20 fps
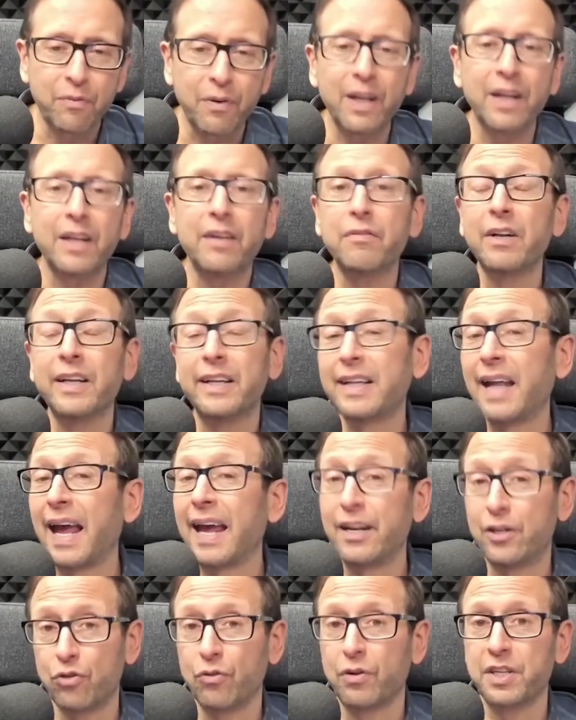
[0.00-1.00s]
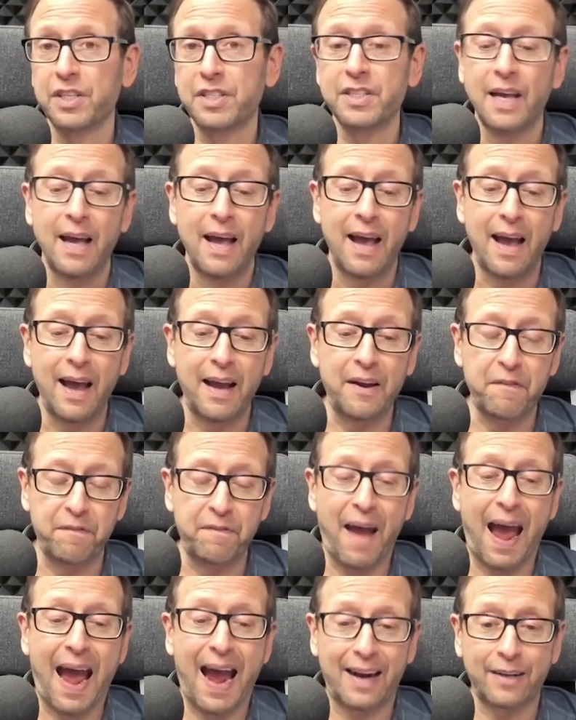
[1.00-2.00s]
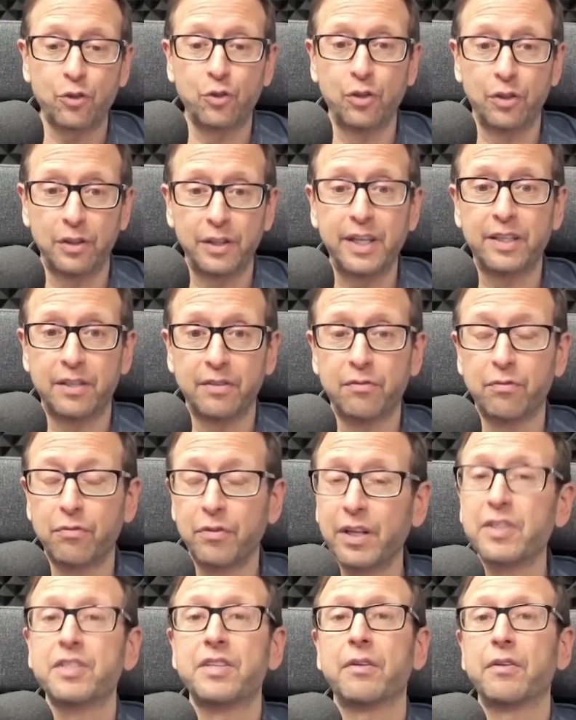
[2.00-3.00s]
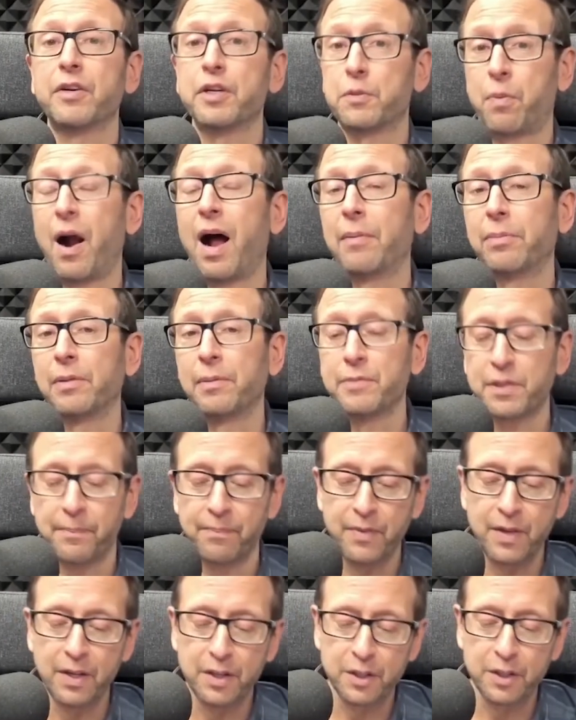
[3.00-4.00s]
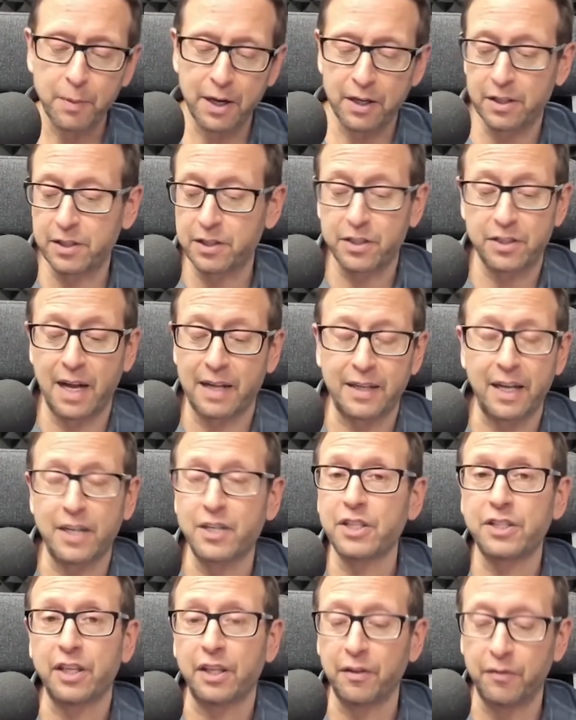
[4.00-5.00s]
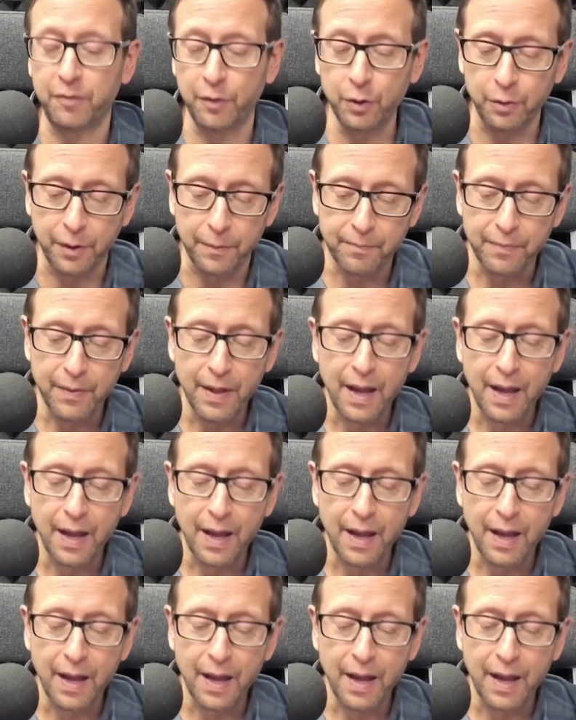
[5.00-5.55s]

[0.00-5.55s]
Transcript: really, really dangerous and, in fact, could lead to real serious problems. Especially you're just not digesting your food.